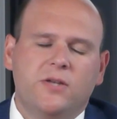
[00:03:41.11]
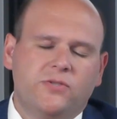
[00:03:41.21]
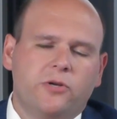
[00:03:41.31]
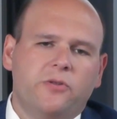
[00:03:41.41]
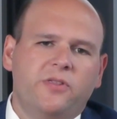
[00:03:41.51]

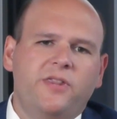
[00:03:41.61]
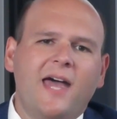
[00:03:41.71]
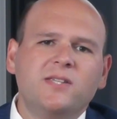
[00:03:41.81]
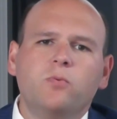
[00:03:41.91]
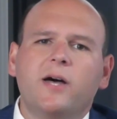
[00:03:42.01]
So
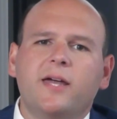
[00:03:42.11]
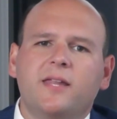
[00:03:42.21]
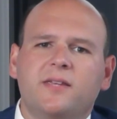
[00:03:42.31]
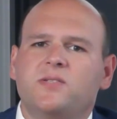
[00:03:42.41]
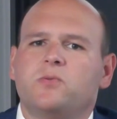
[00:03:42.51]
that's
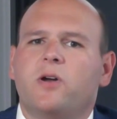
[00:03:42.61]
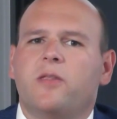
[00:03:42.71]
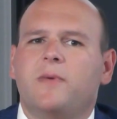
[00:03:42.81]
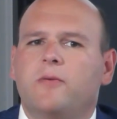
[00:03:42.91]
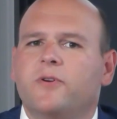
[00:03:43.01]
why this is one of
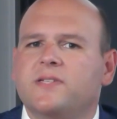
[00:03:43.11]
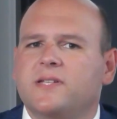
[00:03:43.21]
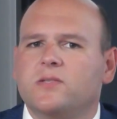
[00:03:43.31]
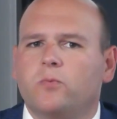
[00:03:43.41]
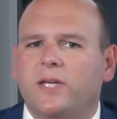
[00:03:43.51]
the main
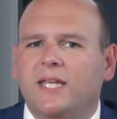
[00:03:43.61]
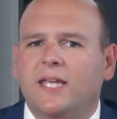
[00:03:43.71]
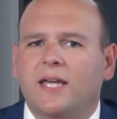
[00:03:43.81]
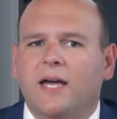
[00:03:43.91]
reasons we